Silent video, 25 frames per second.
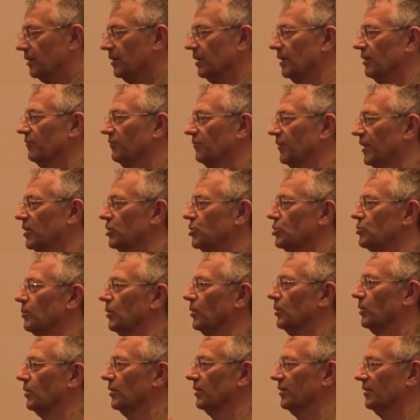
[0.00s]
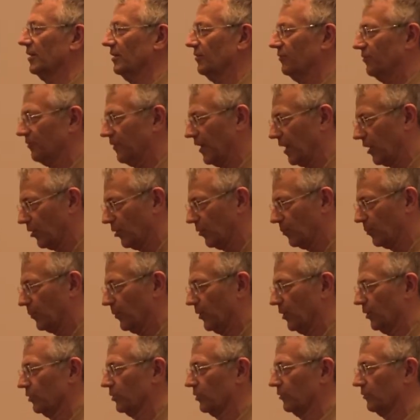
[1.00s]
the eventual
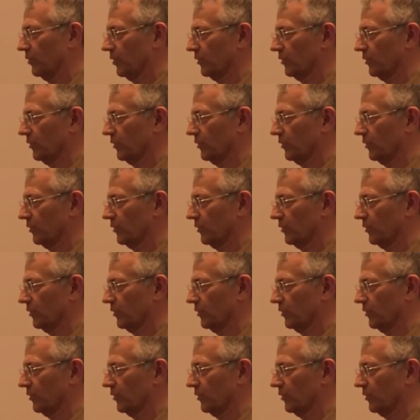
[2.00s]
development